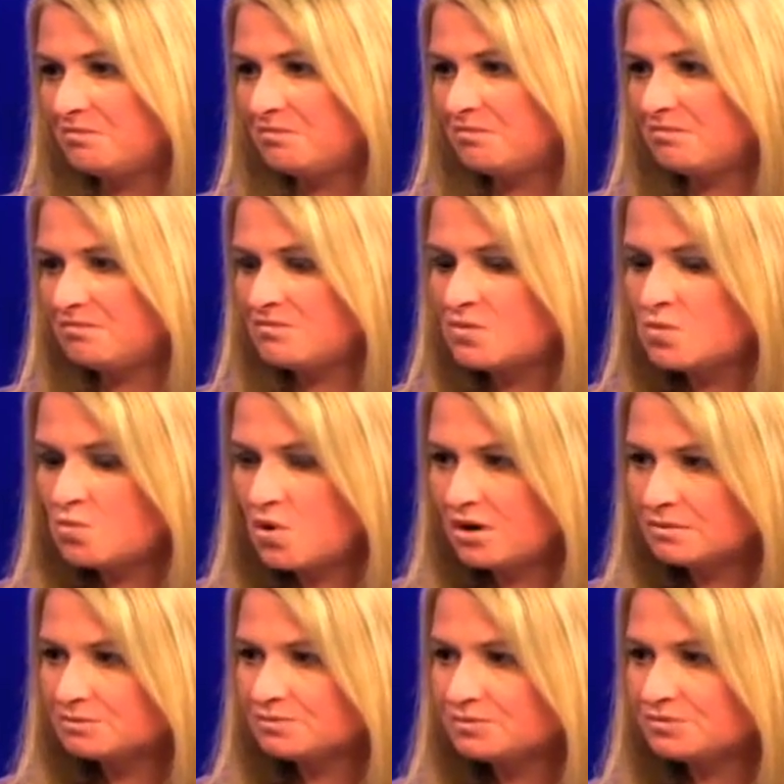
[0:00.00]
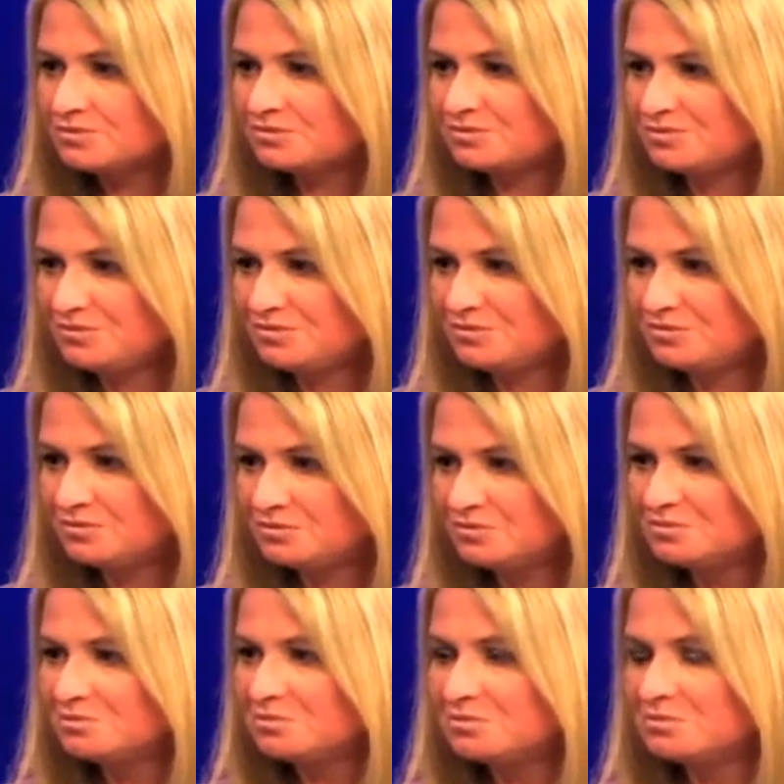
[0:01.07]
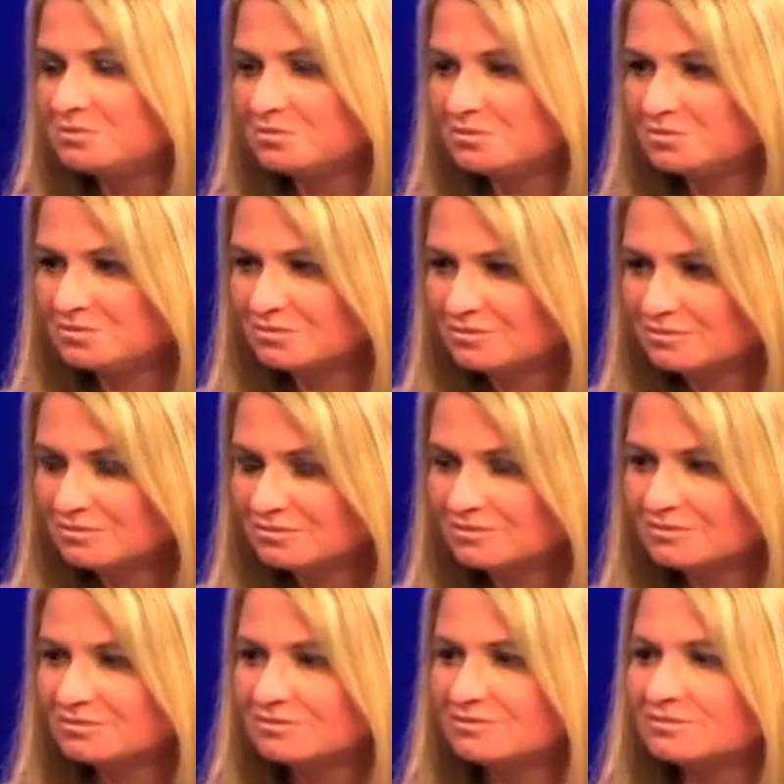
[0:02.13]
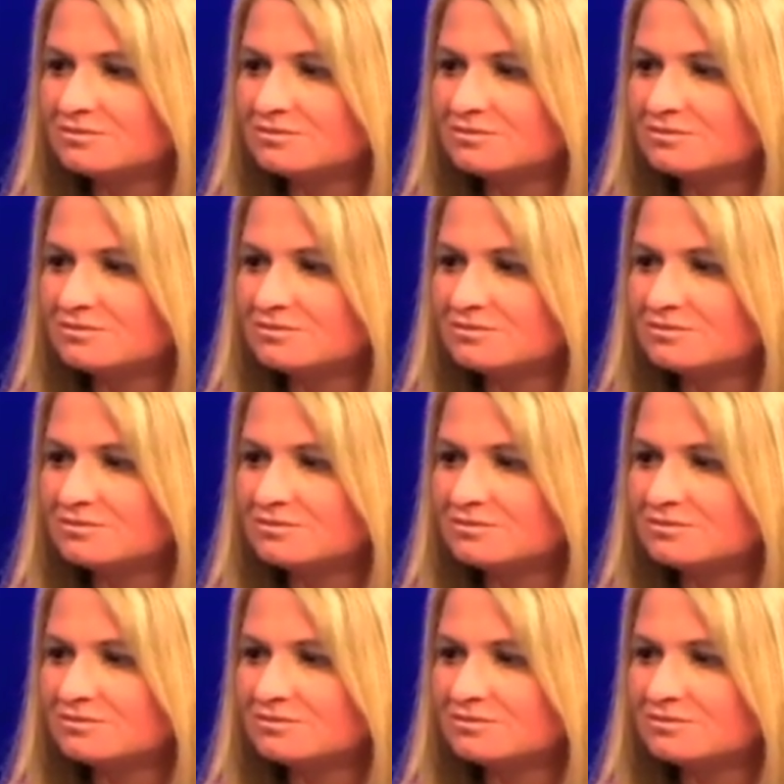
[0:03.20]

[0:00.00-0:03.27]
You have to make time. You have to.